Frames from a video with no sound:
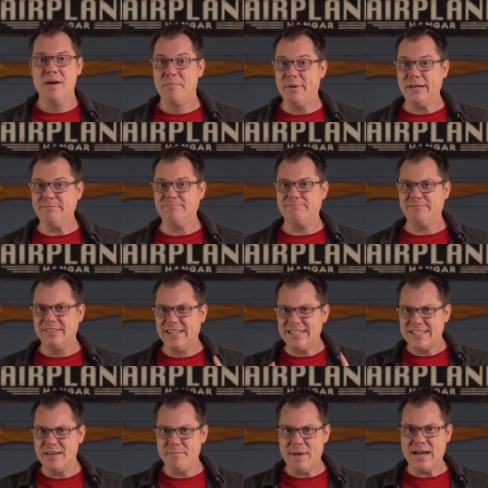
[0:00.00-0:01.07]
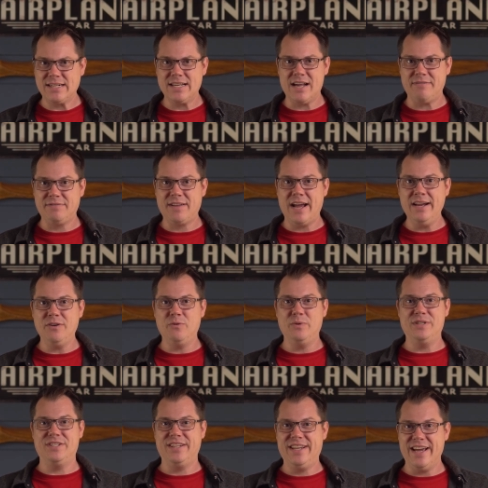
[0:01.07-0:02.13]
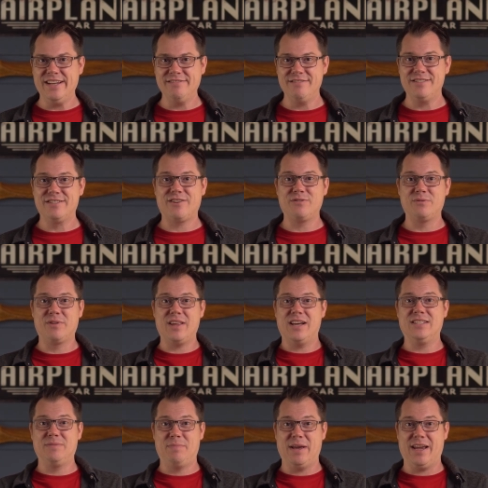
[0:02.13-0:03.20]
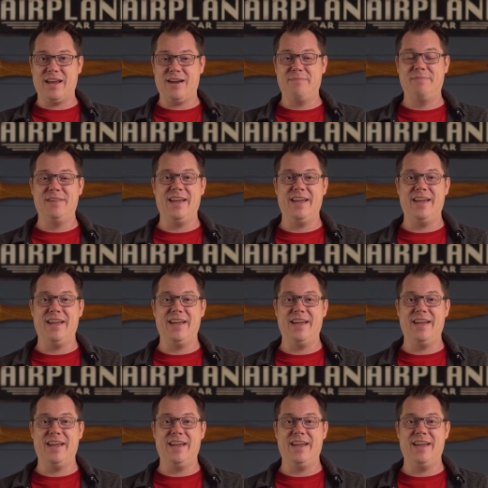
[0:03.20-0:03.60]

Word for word: But let's get back to that flight, which again starts with us picking up